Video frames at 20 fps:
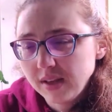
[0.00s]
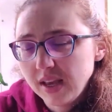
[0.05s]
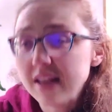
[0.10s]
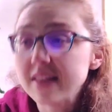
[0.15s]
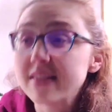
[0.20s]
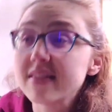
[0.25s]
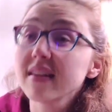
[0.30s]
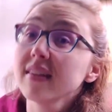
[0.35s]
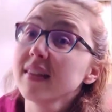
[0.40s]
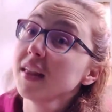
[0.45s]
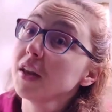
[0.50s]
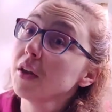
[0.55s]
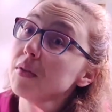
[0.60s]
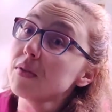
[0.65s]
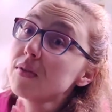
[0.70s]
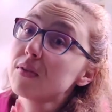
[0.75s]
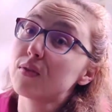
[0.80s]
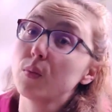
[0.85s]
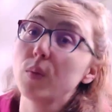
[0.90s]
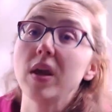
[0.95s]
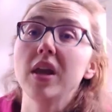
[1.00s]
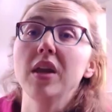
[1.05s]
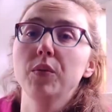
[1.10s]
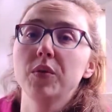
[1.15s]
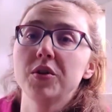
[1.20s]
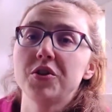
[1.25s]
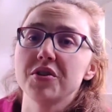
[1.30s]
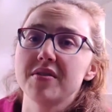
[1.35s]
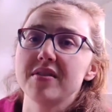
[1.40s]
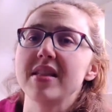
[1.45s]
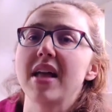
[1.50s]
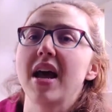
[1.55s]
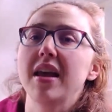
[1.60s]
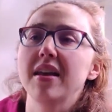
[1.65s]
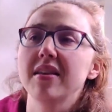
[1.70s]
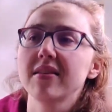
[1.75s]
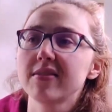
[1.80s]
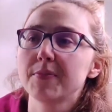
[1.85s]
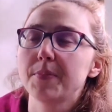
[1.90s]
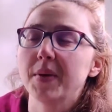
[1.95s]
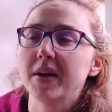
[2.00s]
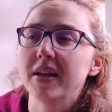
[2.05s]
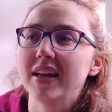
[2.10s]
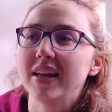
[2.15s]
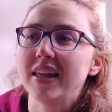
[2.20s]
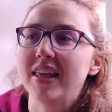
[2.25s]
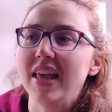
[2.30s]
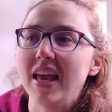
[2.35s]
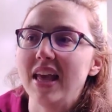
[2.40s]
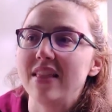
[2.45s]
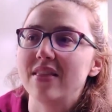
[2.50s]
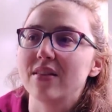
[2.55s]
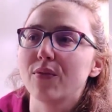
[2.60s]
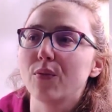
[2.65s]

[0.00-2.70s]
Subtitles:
It's a little sweet, which is nice, but again,